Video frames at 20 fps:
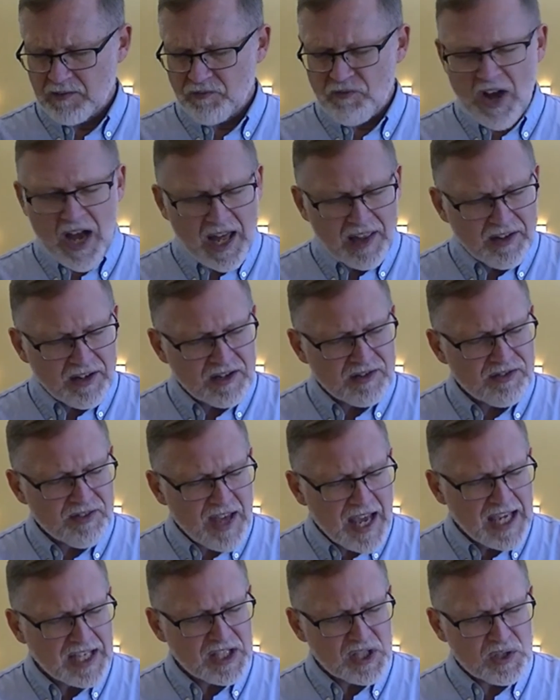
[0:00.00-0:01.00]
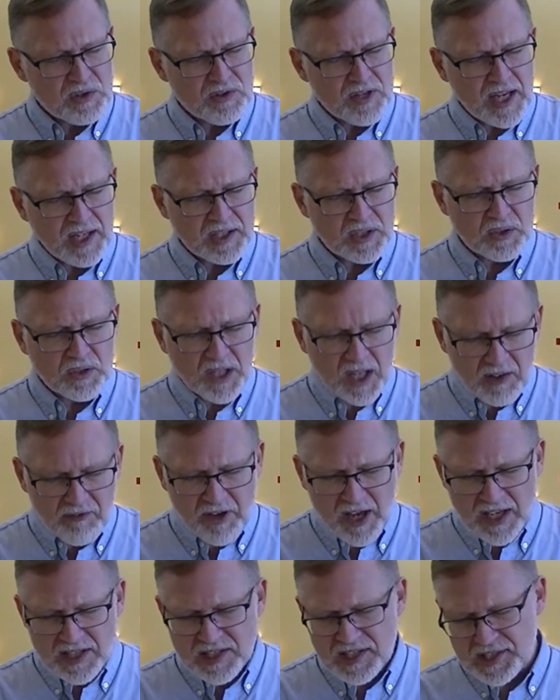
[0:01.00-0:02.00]
Father, thank you that you love
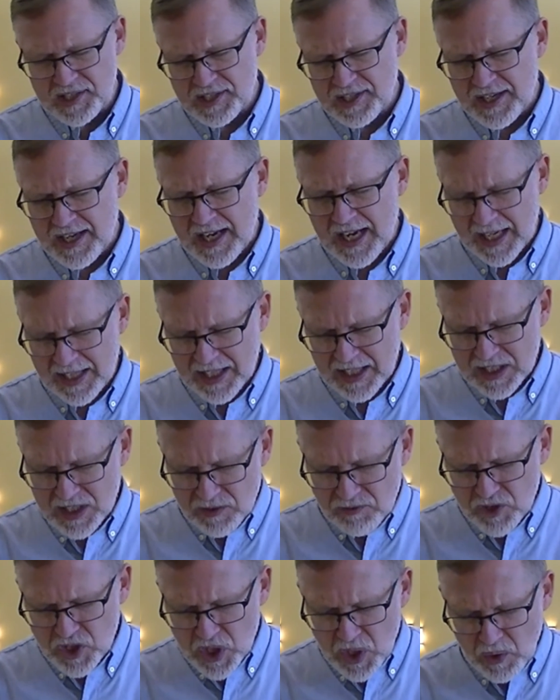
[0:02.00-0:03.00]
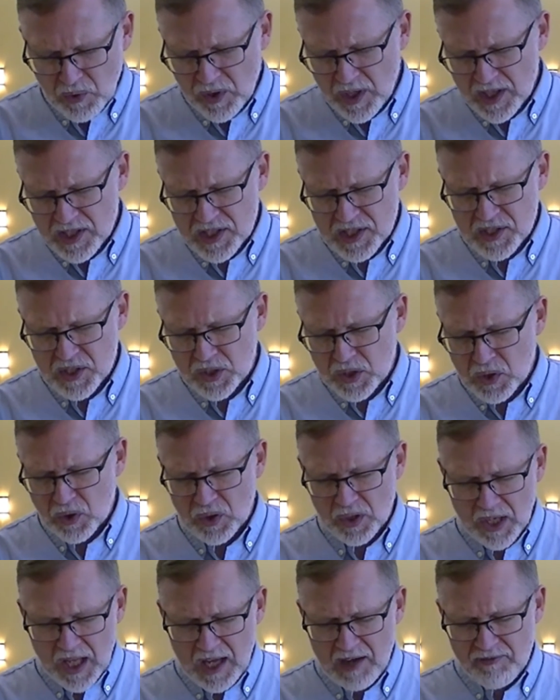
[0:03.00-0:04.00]
us and that you've shown us
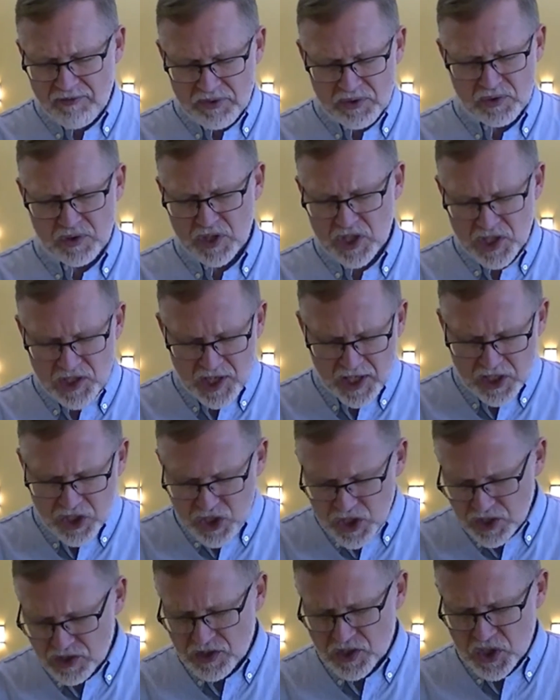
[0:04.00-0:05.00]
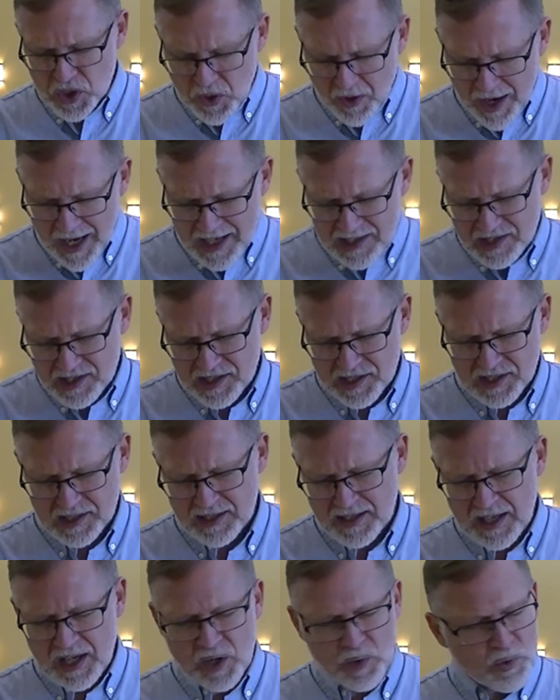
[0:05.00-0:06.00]
your love through your Son, Jesus Christ.
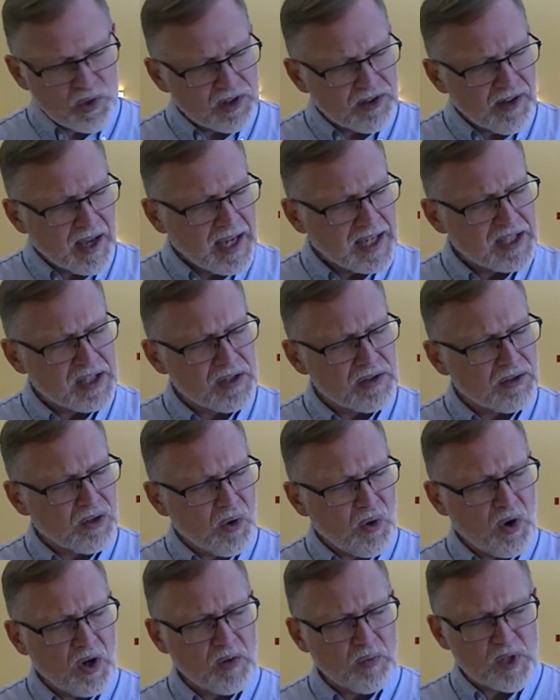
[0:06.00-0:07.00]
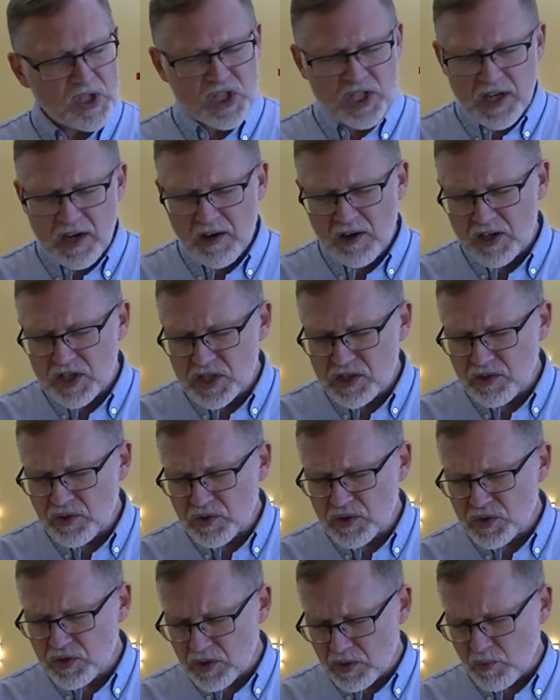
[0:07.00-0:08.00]
We thank you, Lord. We cherish
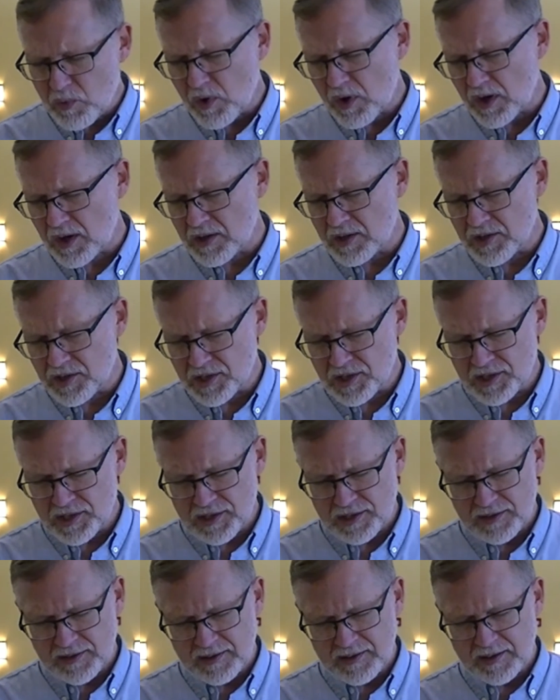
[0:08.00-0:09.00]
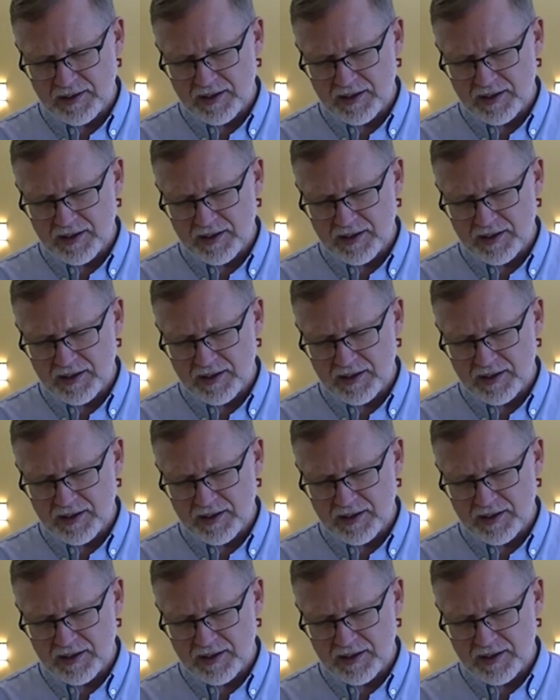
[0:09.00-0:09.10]
those good words.